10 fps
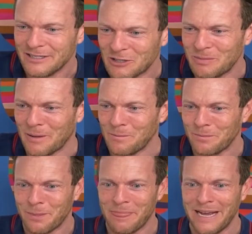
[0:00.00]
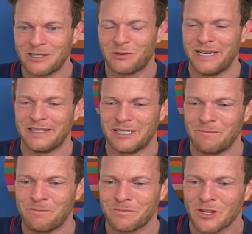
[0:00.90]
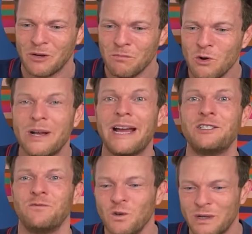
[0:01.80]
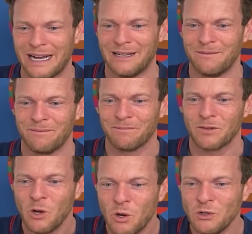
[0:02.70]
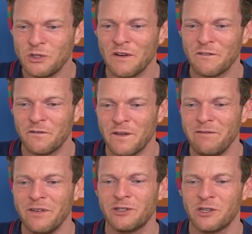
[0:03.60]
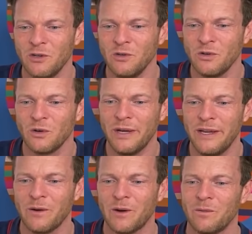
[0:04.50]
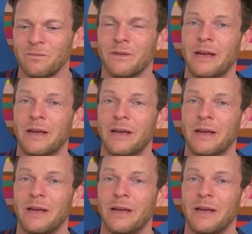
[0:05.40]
Super. Next question. Mukesh Vuka. Who's your favorite Telugu hero?